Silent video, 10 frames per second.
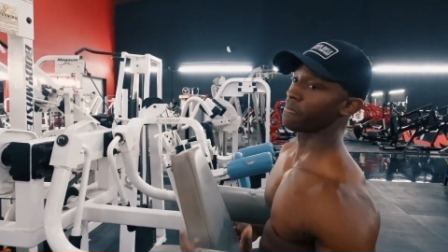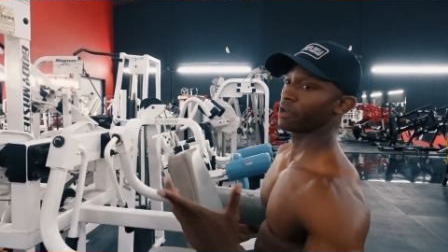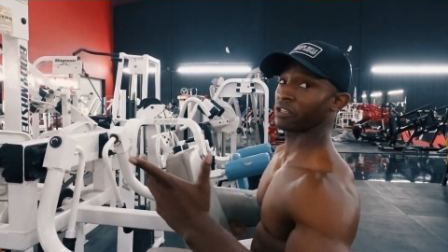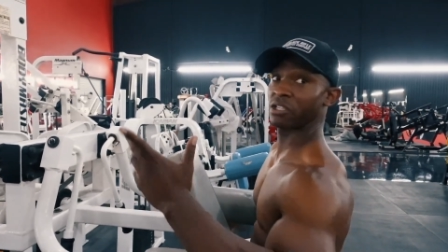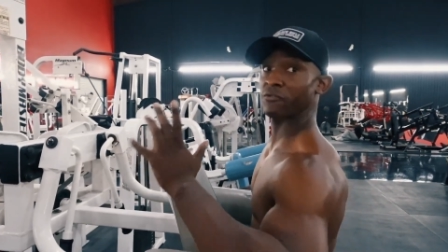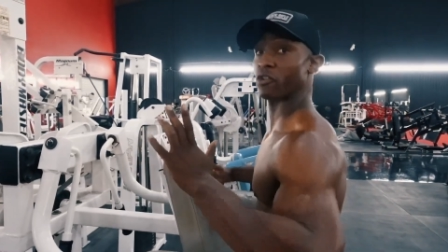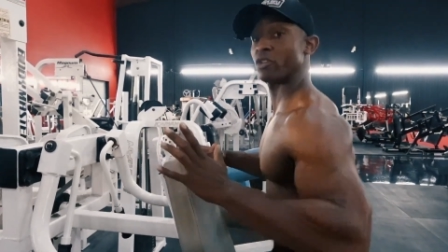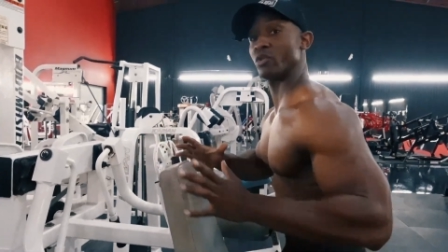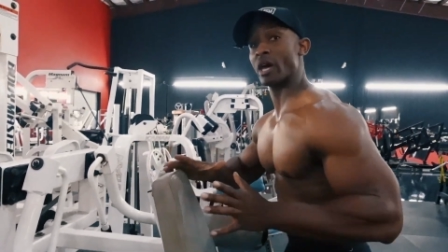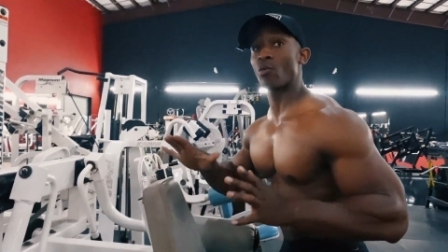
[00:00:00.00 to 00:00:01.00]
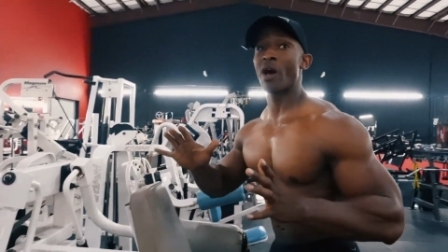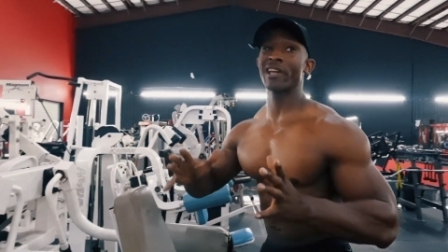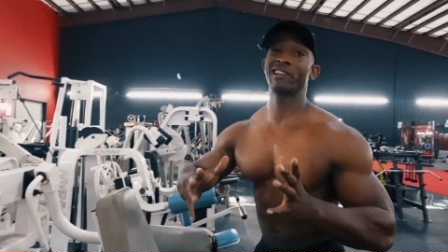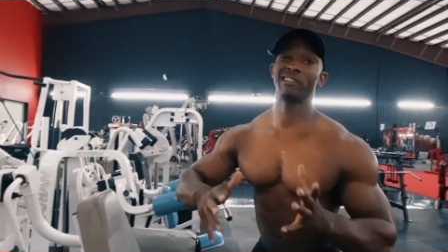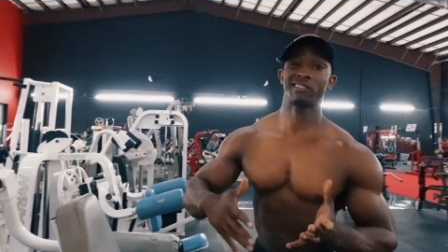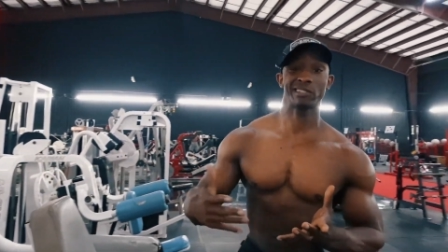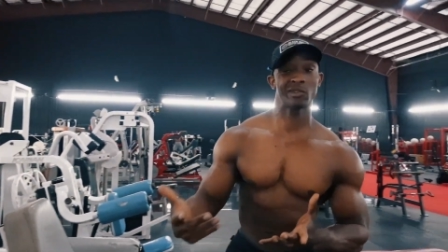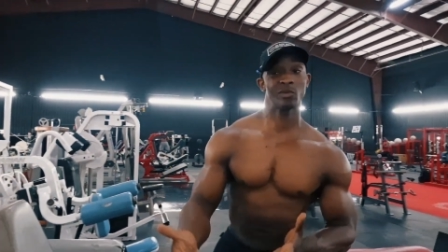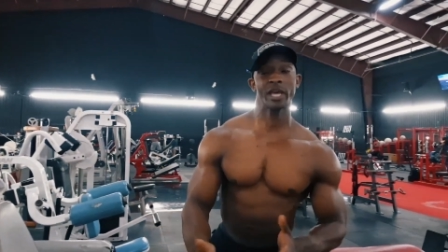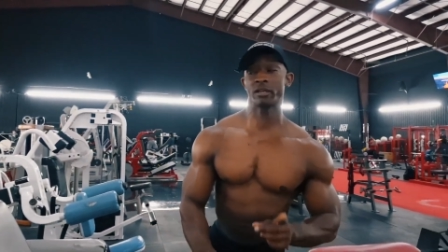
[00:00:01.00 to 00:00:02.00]
it's easy for you to do that. Why? Because it's
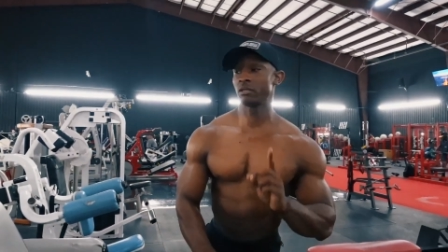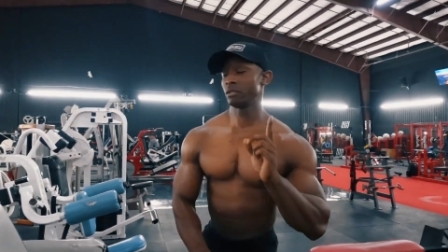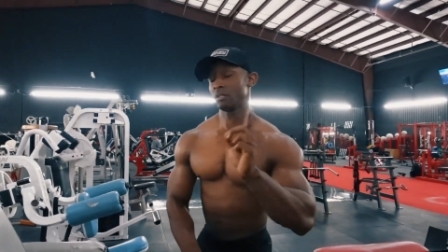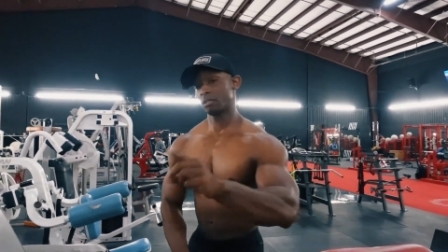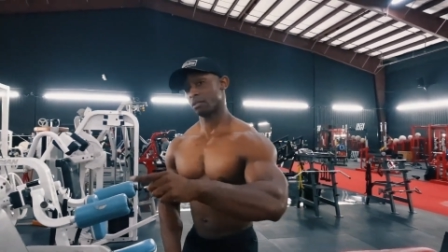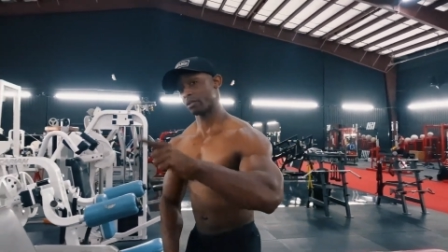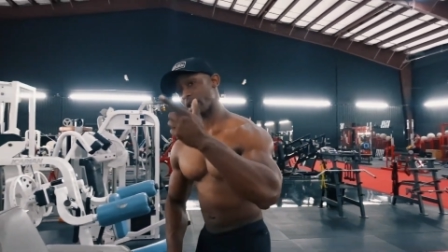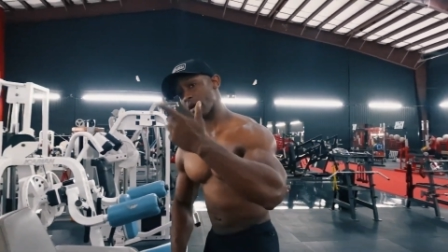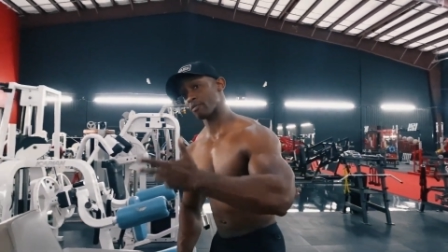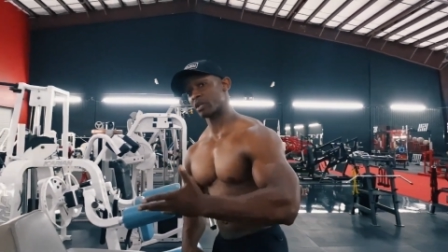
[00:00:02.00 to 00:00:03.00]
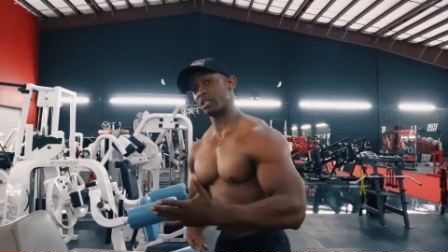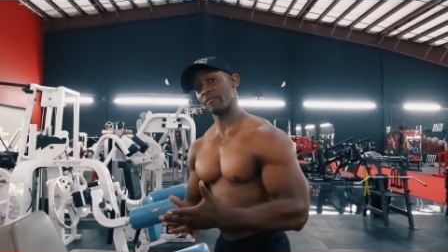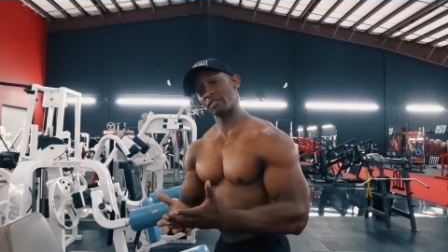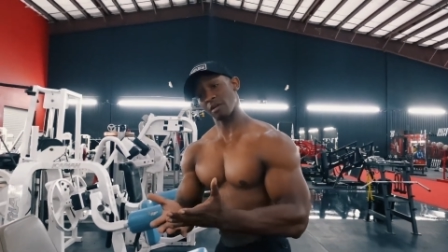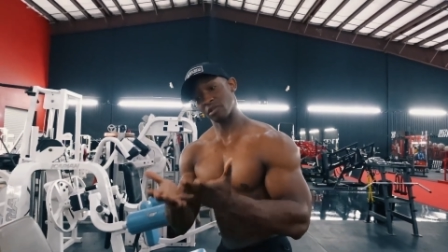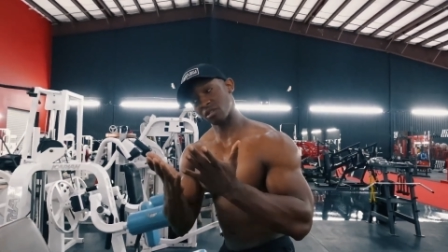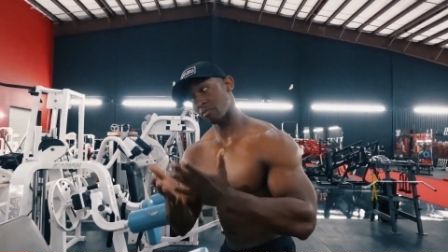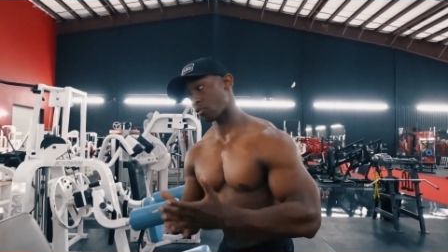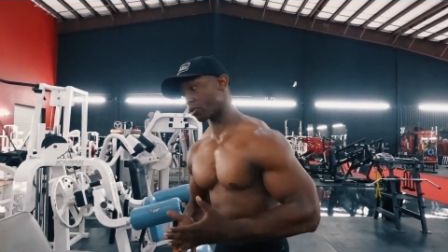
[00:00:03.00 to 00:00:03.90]
so light. Okay, I'm gonna lift it up just a little more,